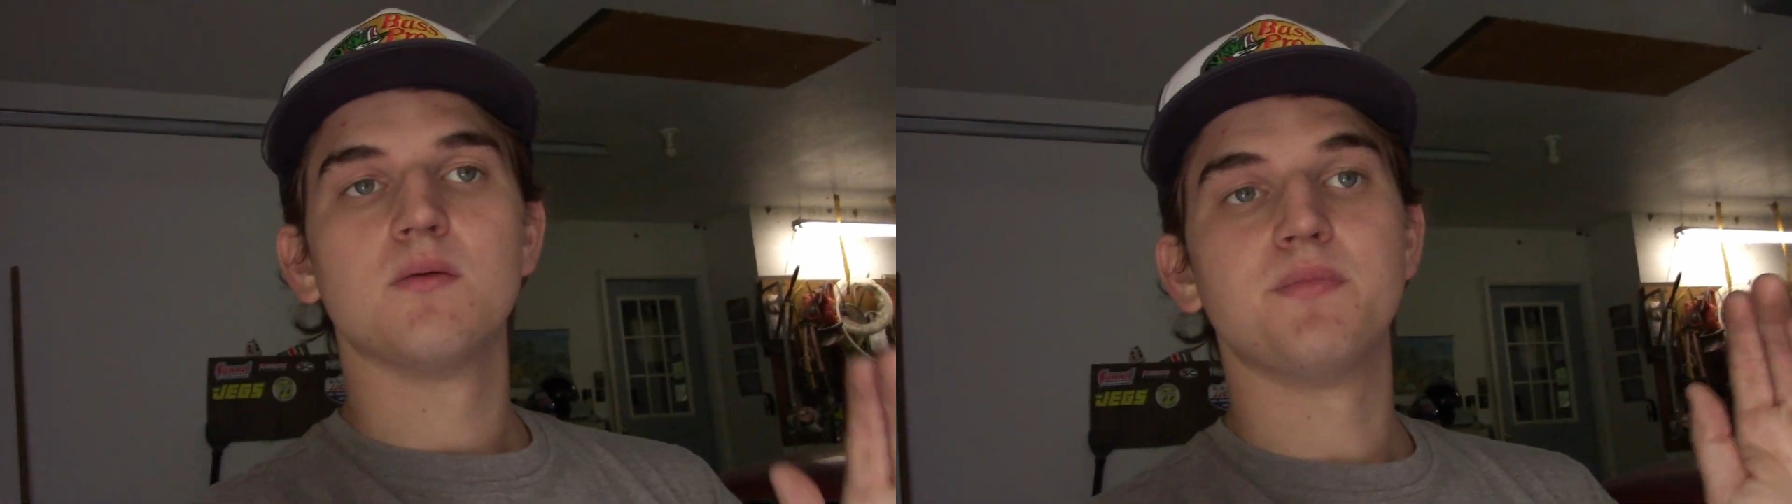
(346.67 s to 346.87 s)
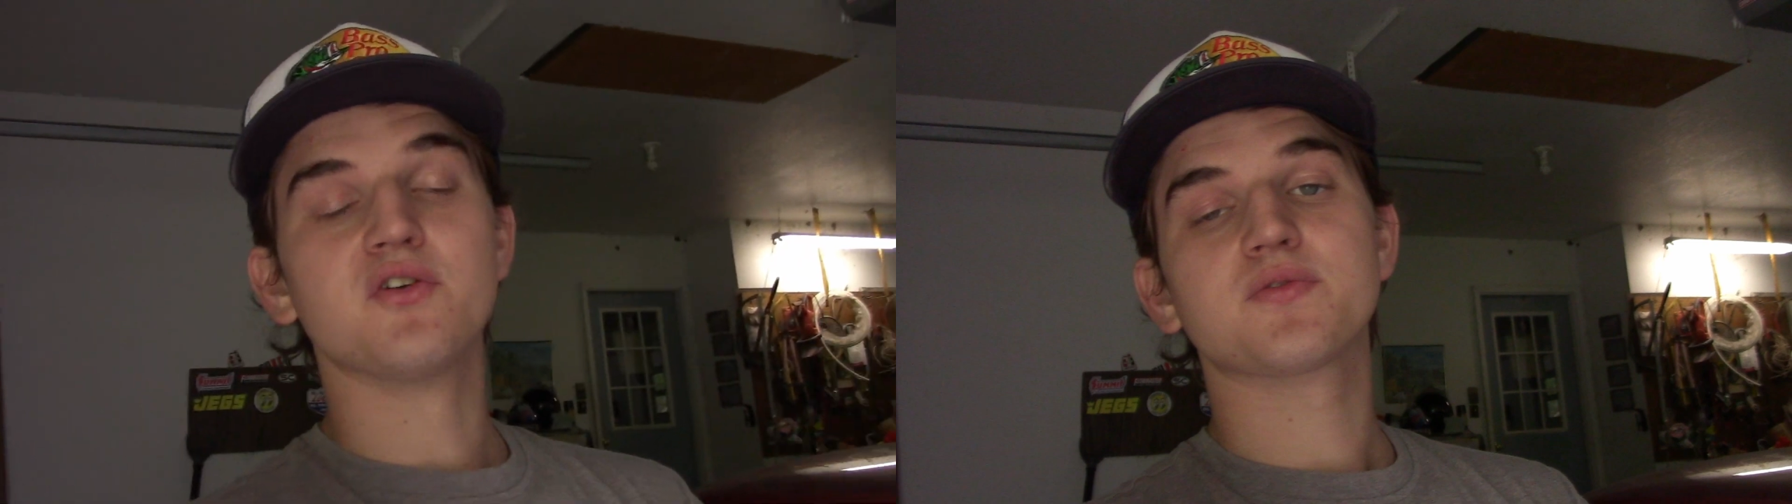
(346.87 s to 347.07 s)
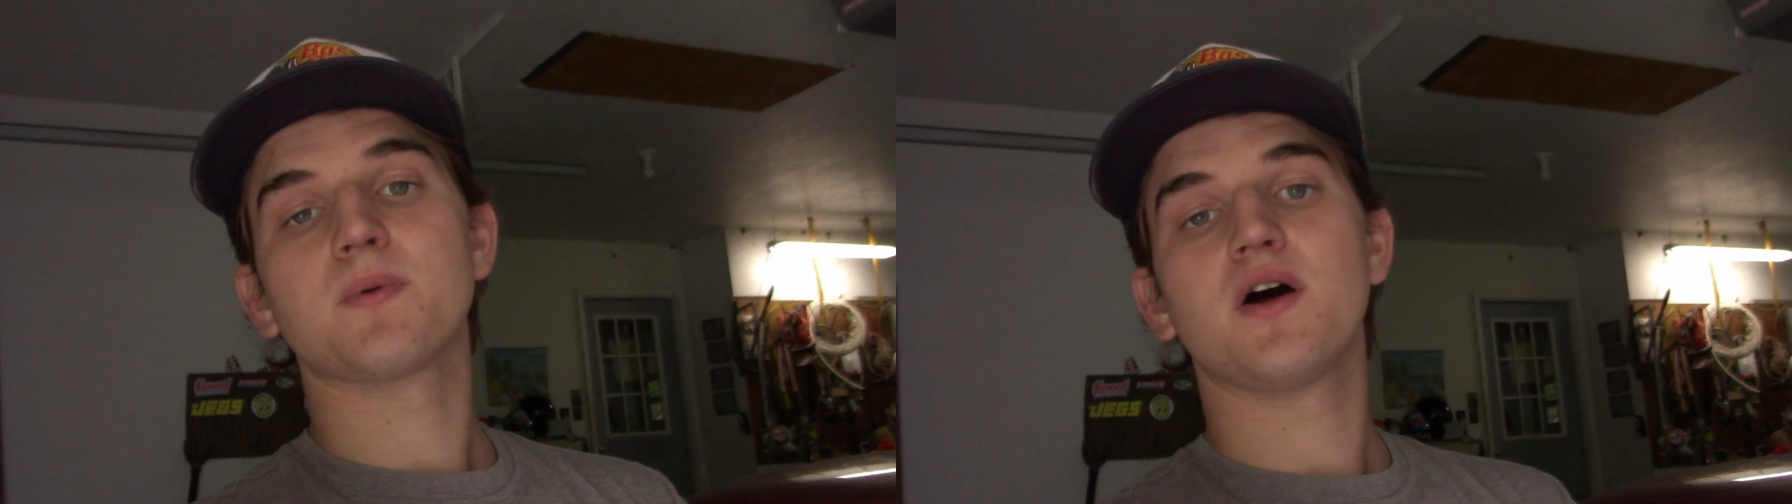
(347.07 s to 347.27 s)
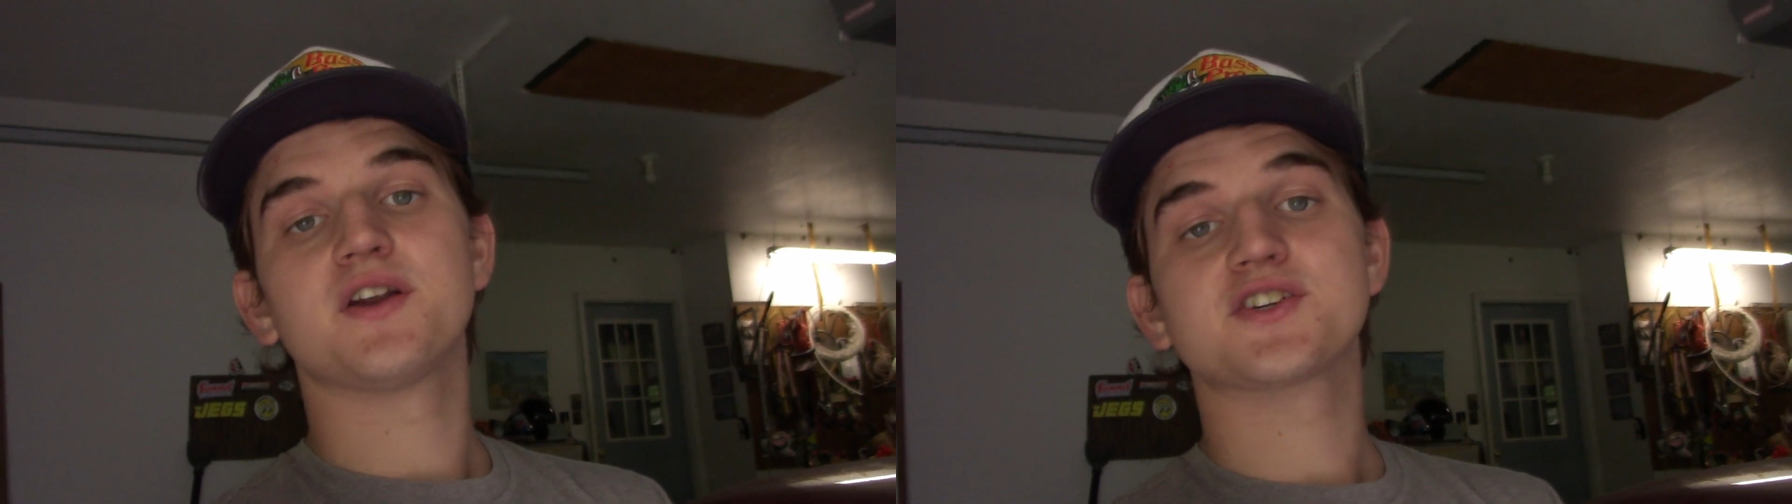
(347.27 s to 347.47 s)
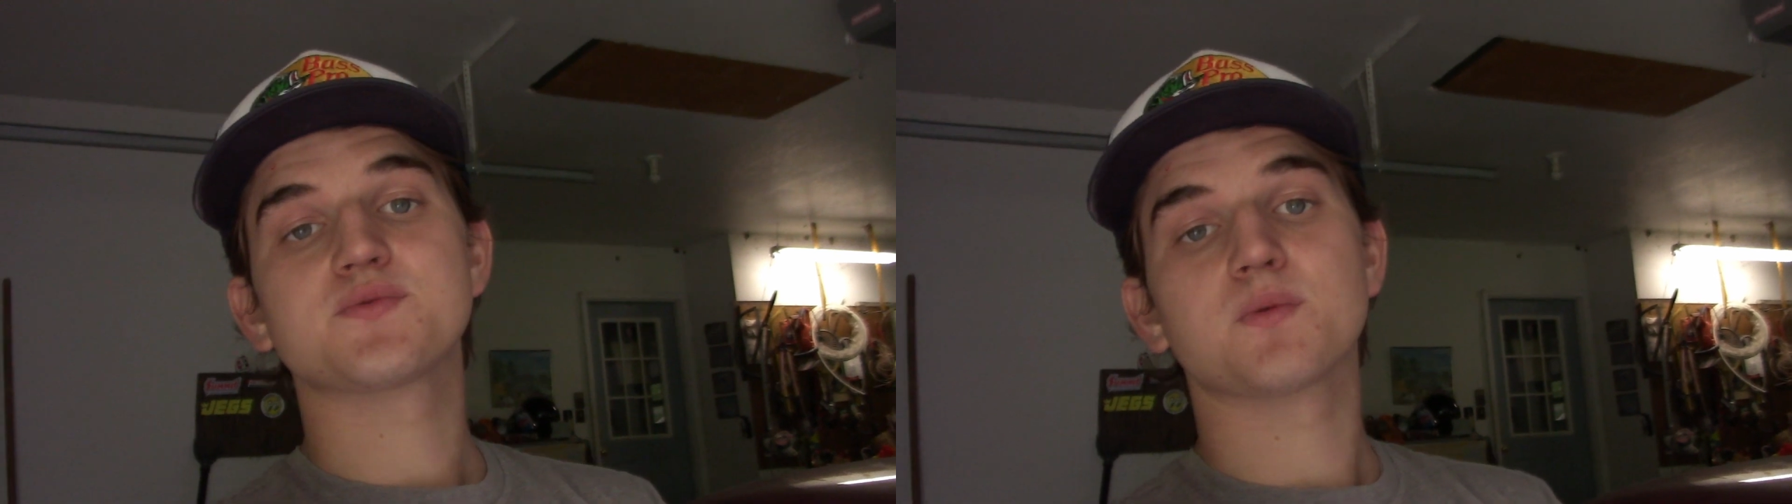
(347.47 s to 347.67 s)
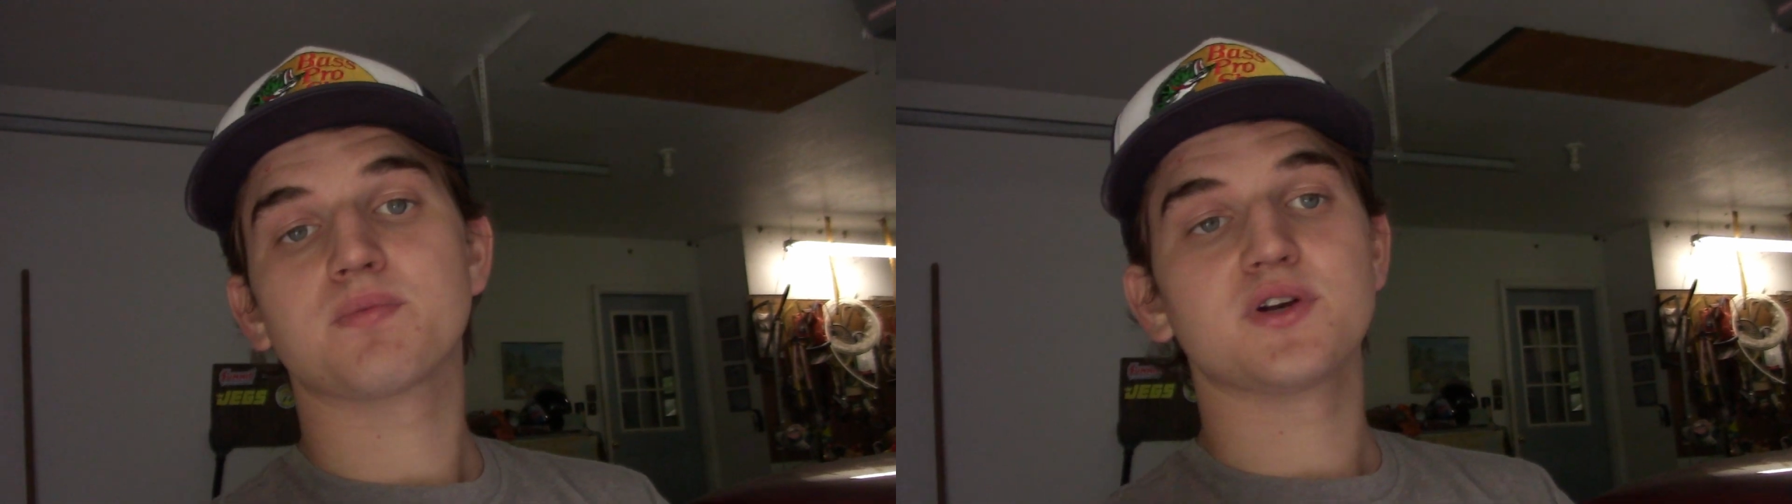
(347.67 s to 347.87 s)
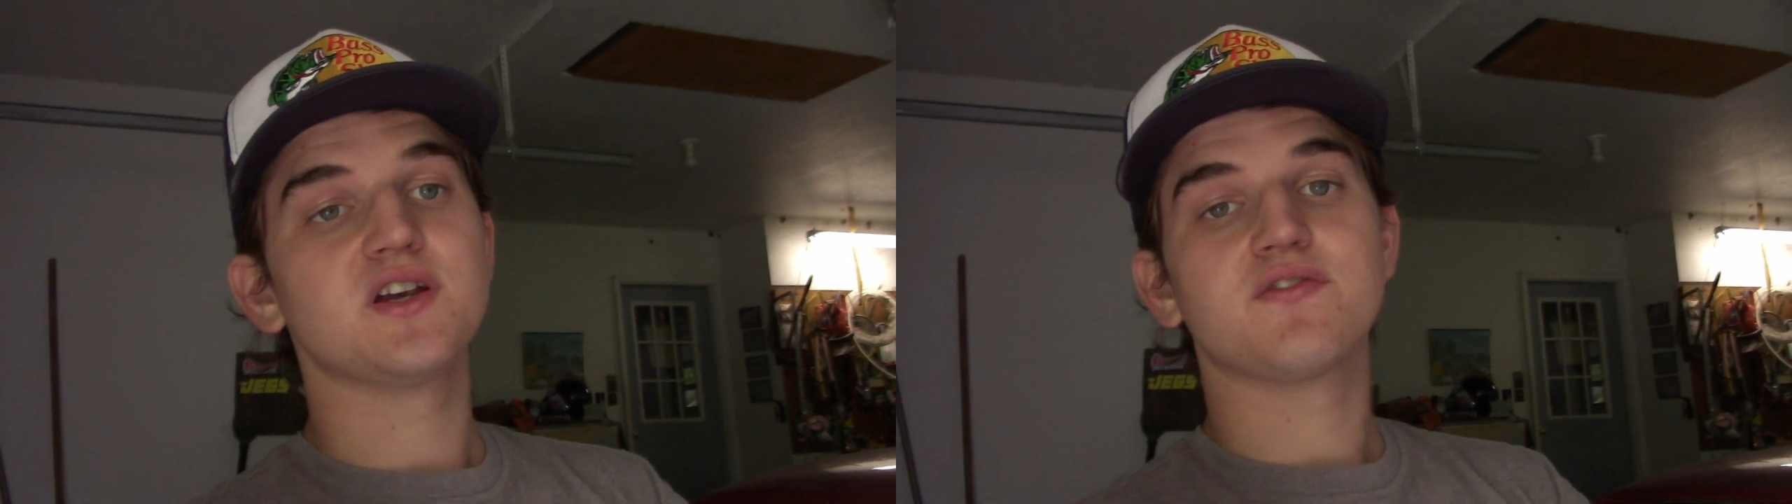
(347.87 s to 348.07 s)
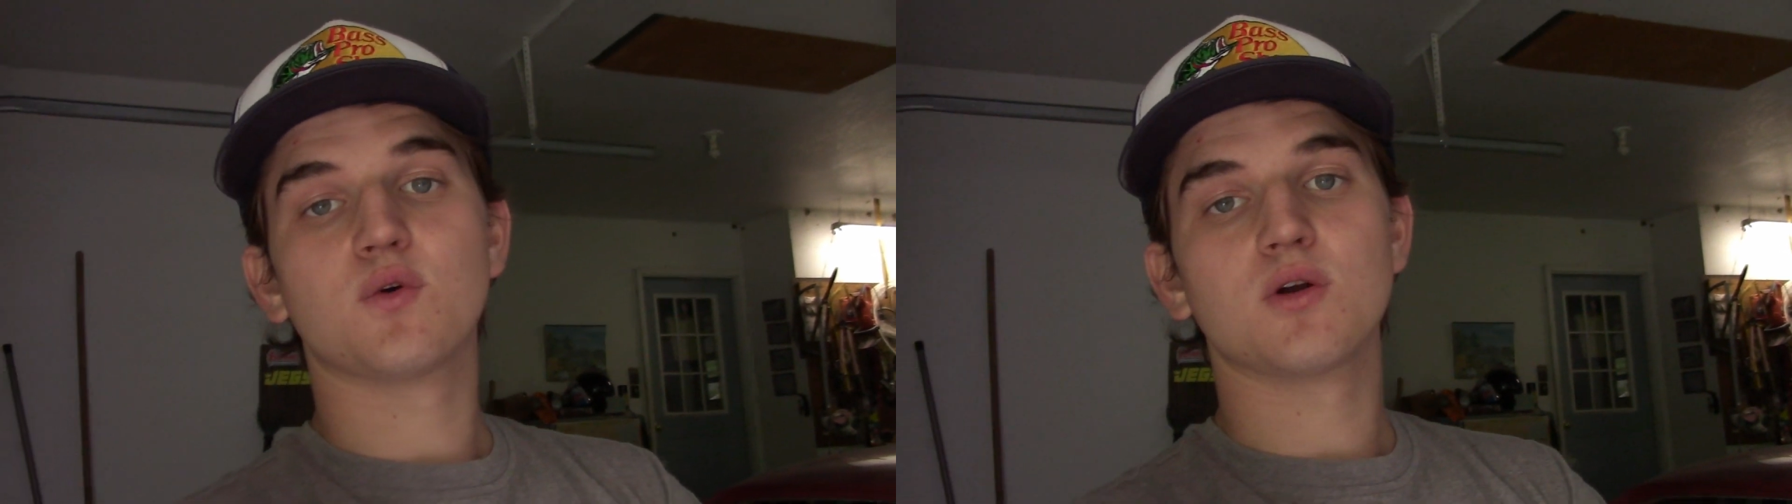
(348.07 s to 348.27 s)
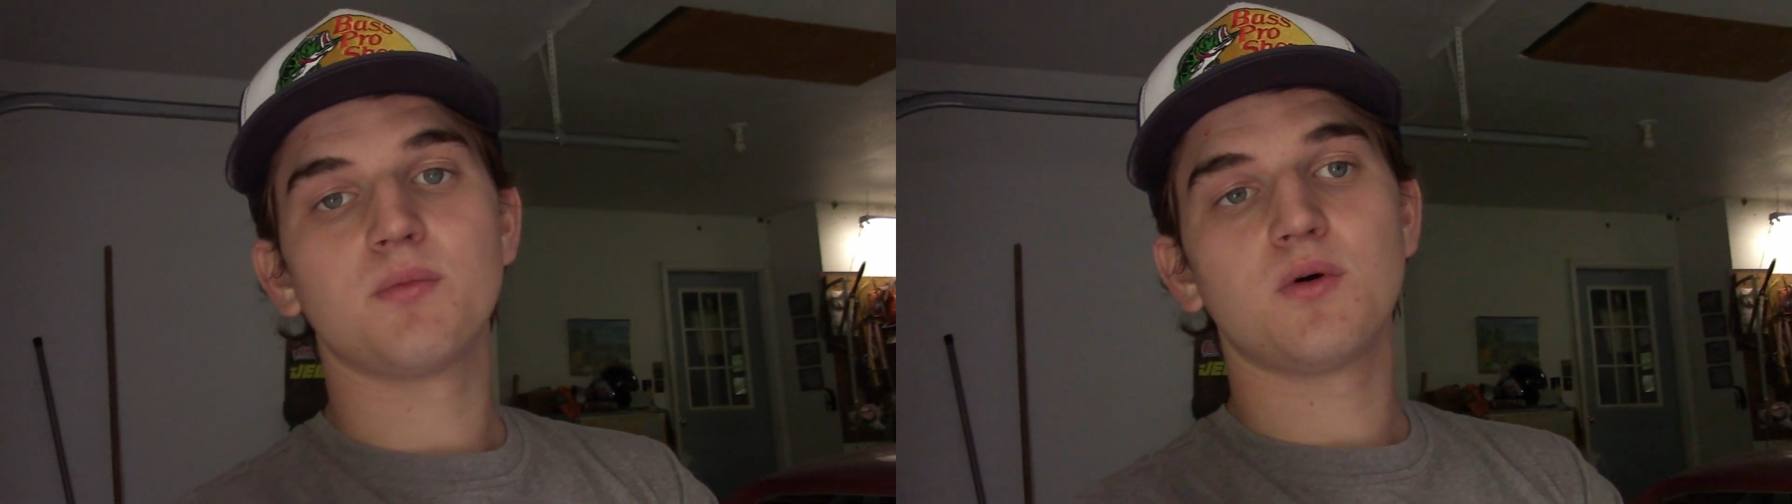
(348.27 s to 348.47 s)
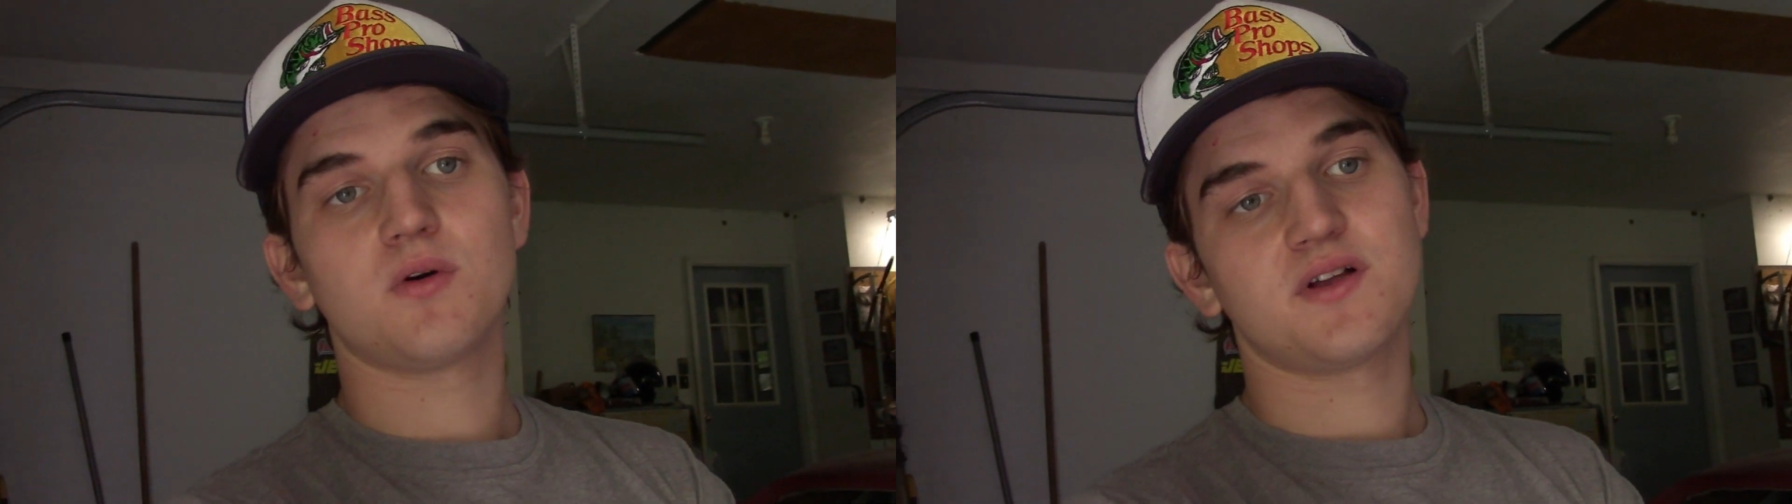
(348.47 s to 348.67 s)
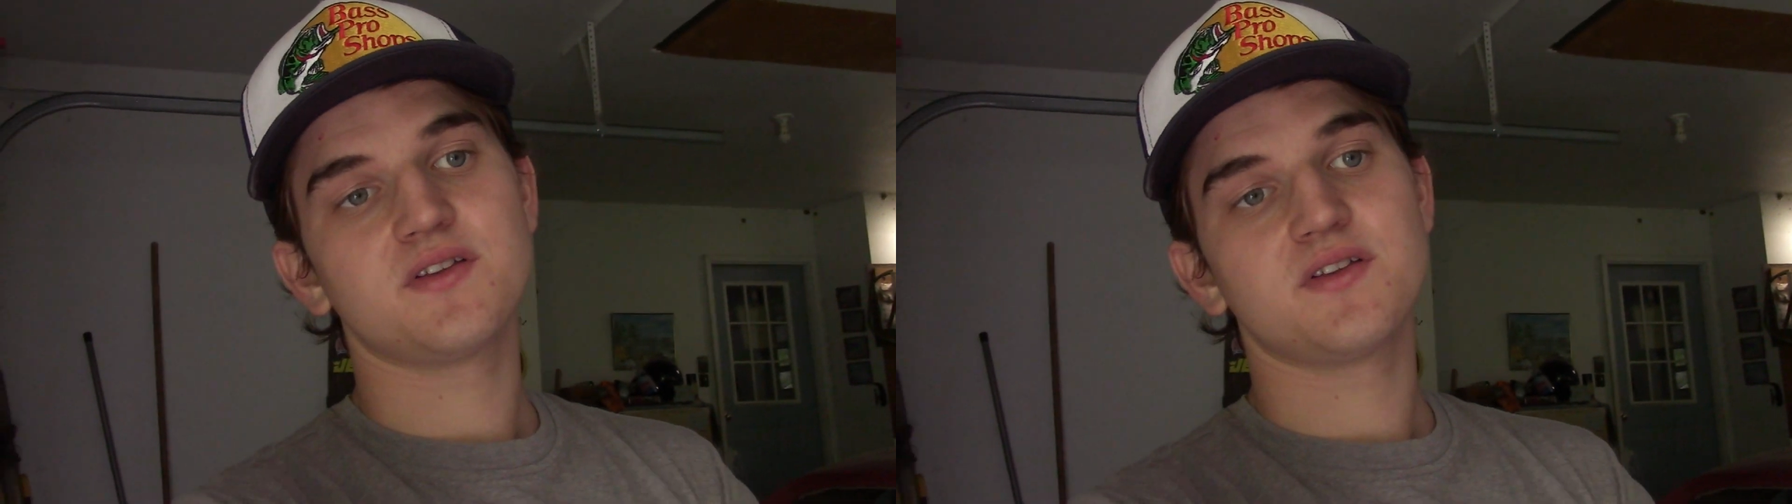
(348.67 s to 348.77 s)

Both products were pretty affordable.